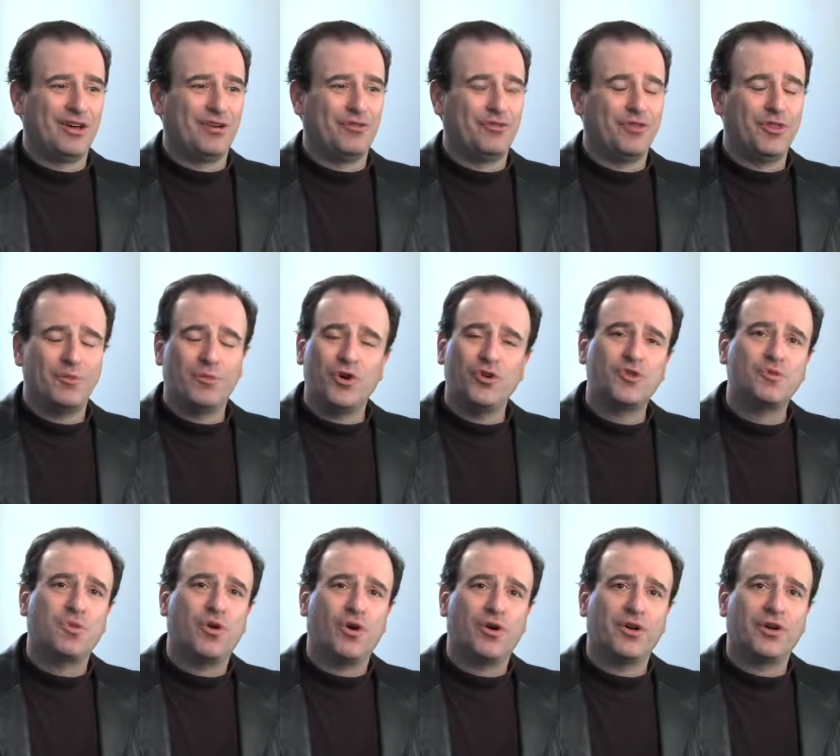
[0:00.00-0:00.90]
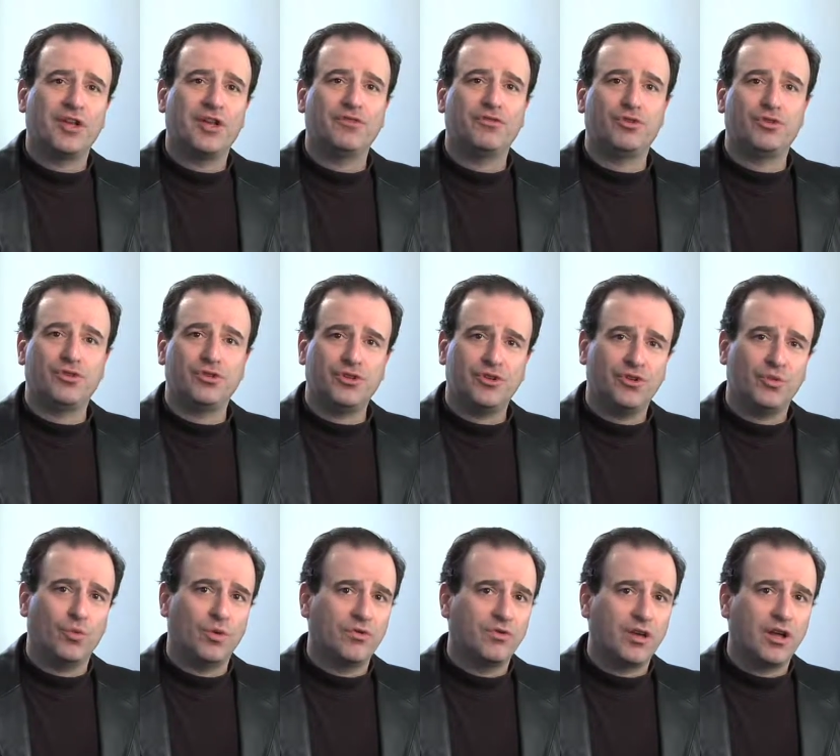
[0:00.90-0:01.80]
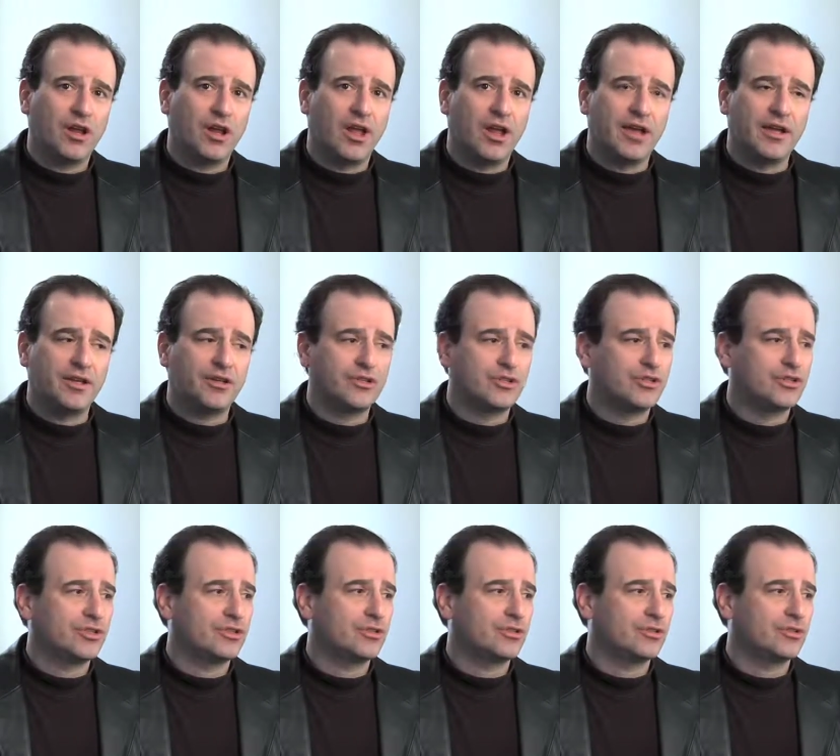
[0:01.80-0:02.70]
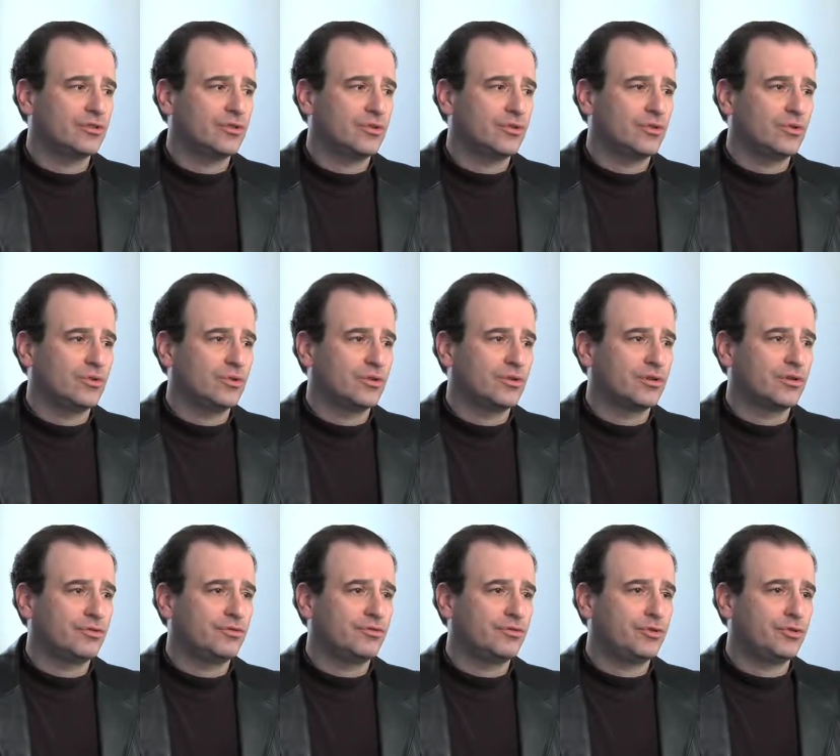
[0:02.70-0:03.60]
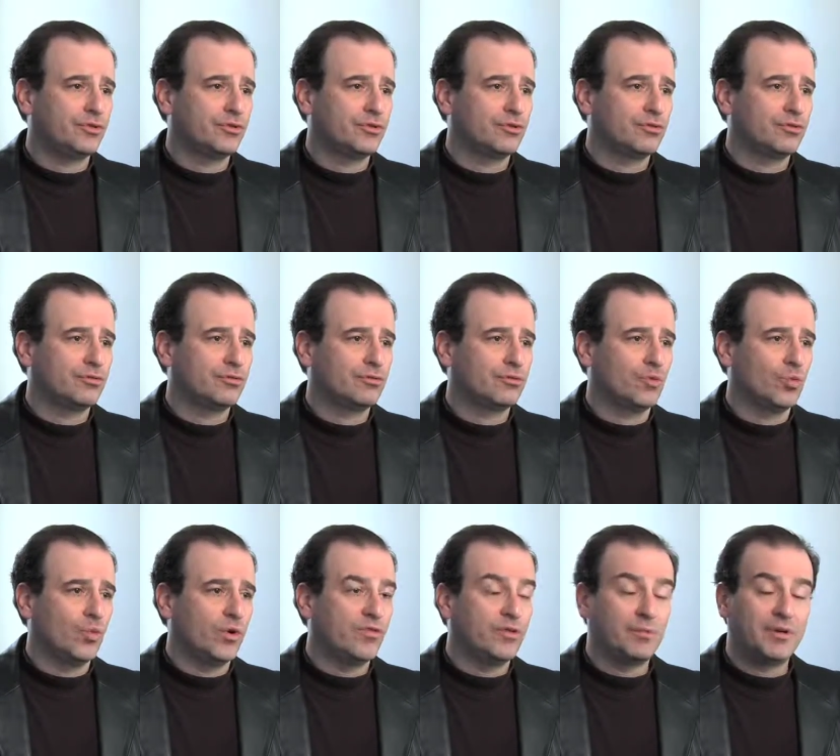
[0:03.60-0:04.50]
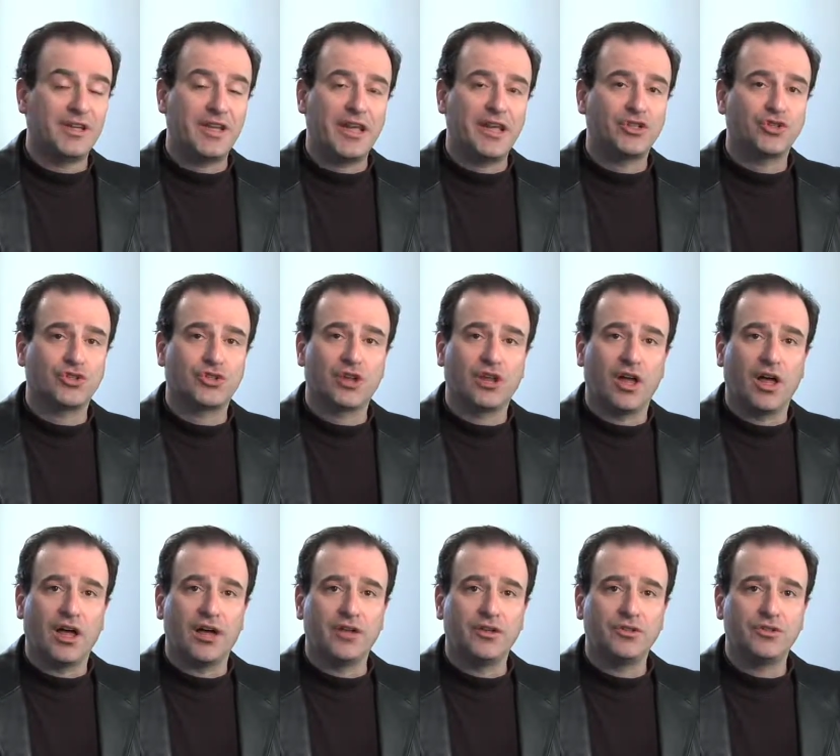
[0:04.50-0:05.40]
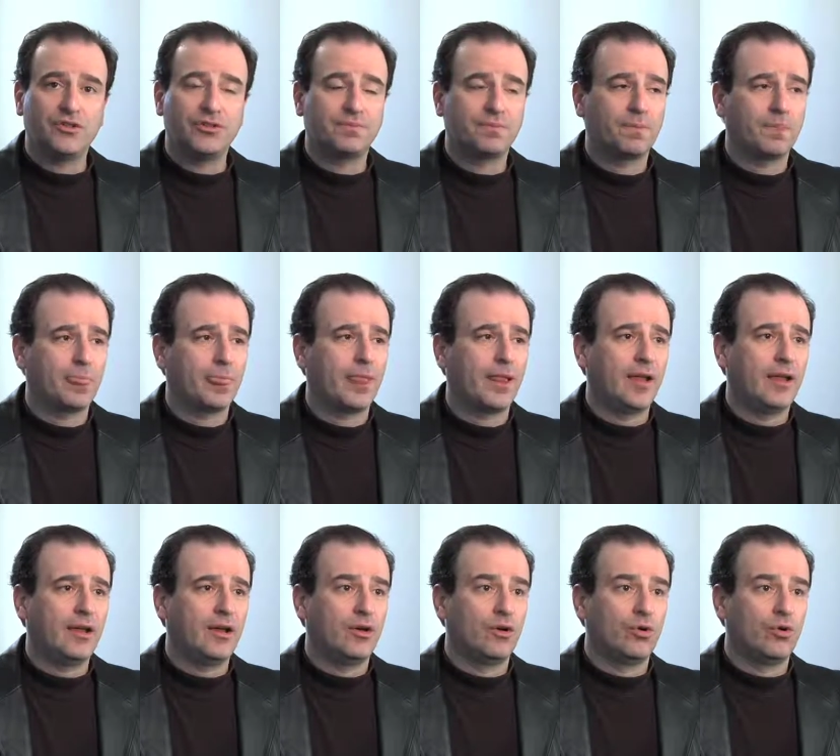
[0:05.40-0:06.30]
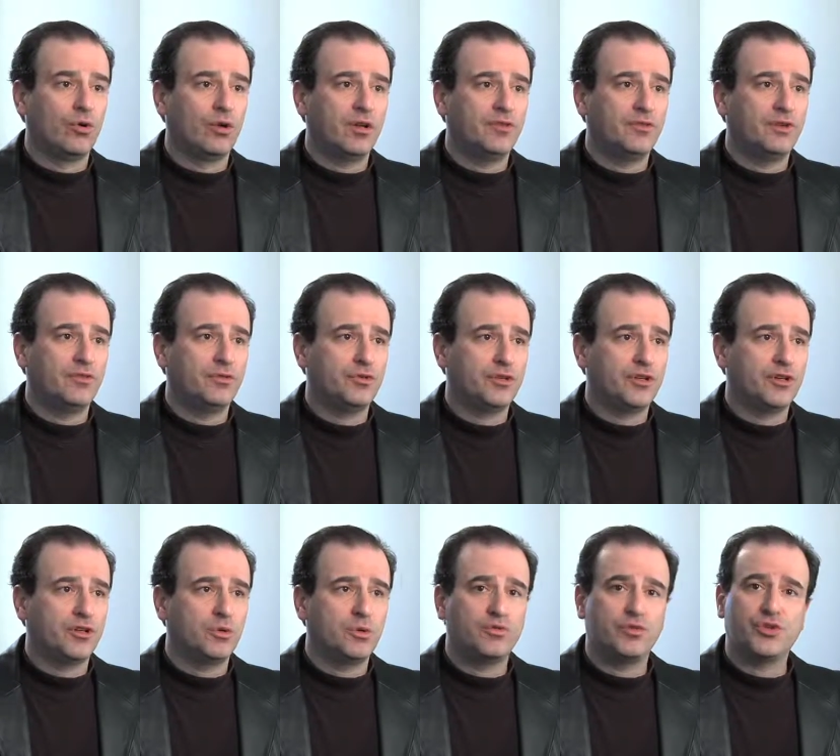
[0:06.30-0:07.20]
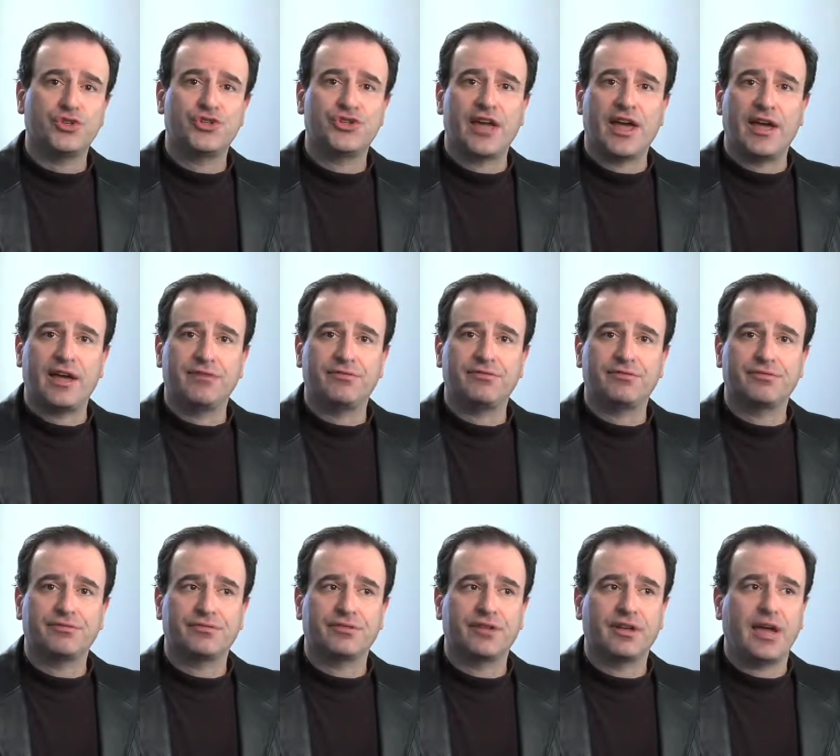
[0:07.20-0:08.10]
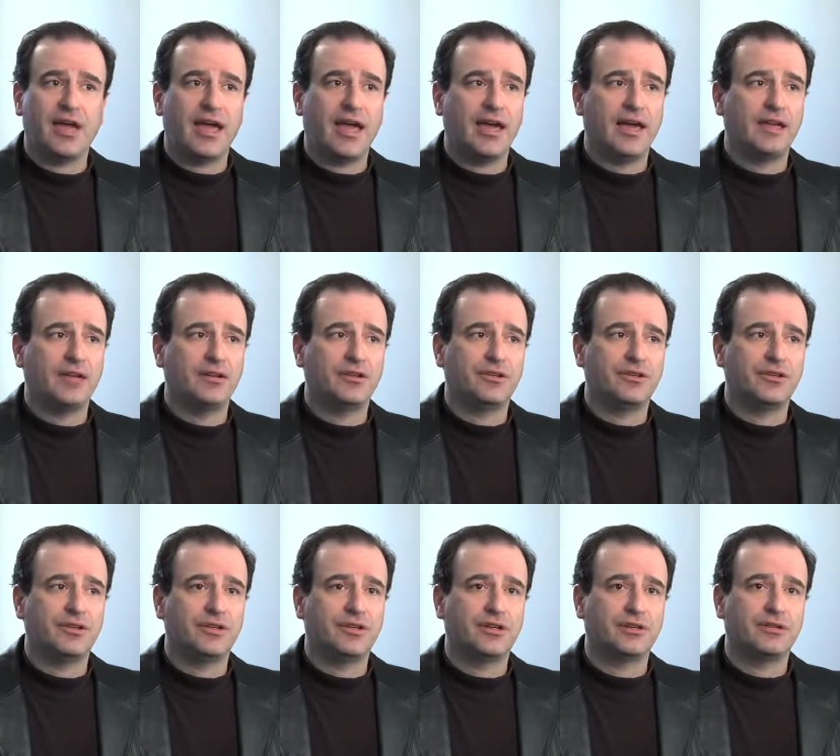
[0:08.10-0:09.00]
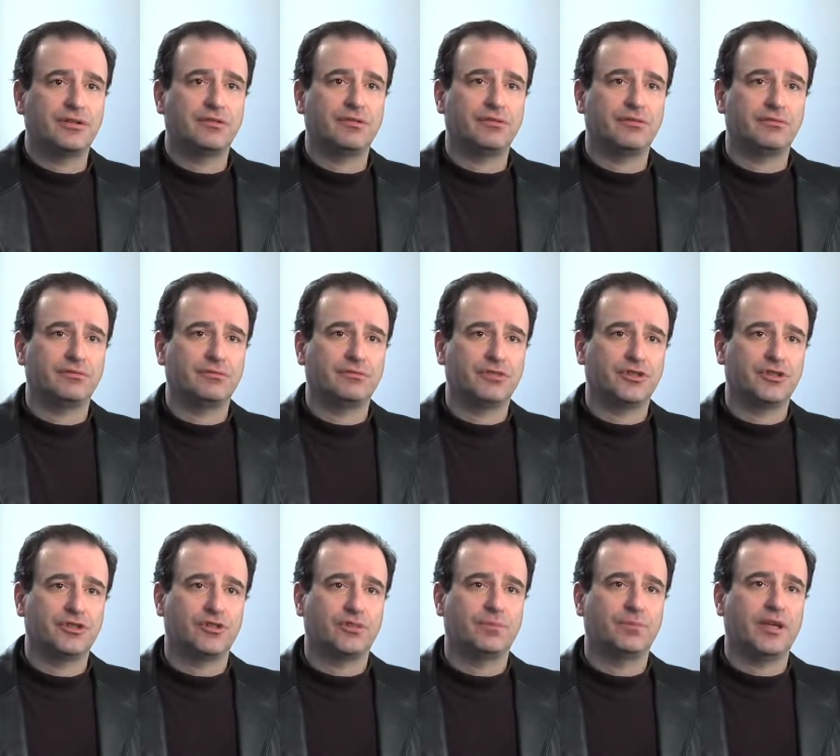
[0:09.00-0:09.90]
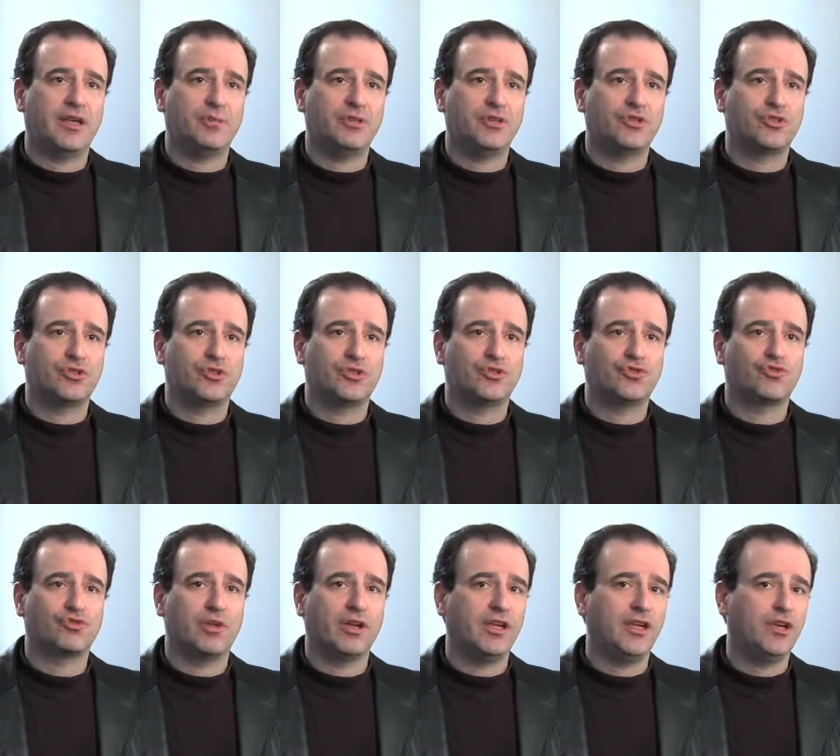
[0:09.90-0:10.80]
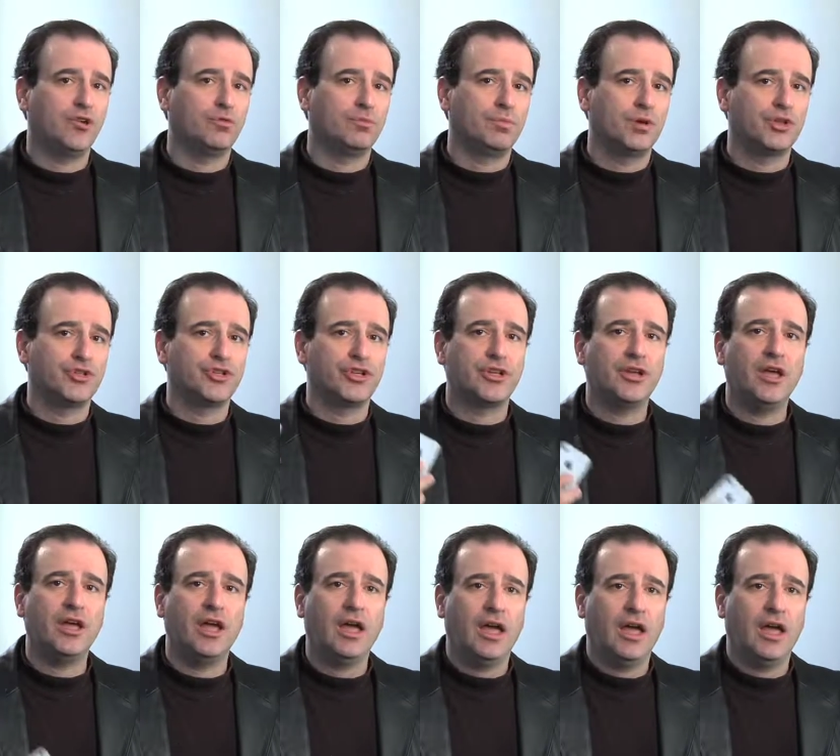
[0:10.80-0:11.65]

for the most part, if you're with a client or if you're with a potential client, or even if you're dealing with your staff, and uh, this little baby starts ringing or buzzing,